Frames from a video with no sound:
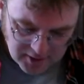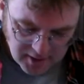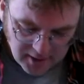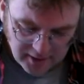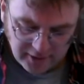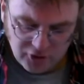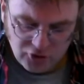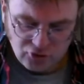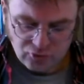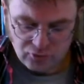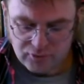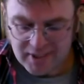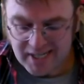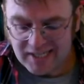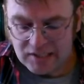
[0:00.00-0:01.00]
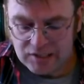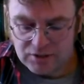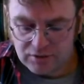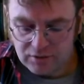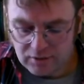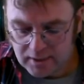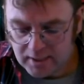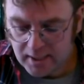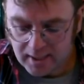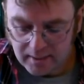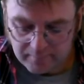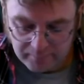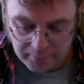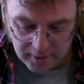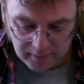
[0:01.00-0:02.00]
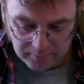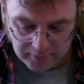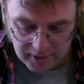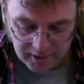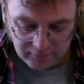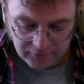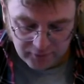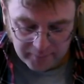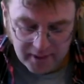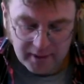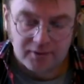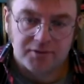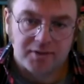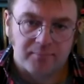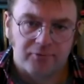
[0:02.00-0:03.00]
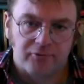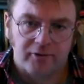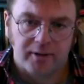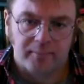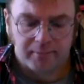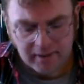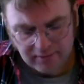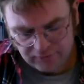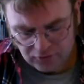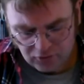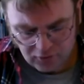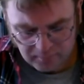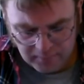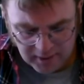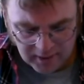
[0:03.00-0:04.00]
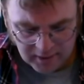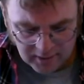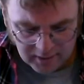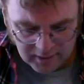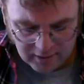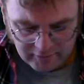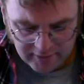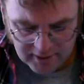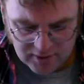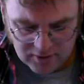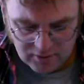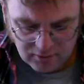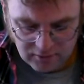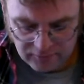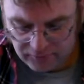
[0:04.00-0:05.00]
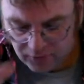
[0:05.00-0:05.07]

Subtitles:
to the air in a short S-38 biplane from a temporary platform erected on the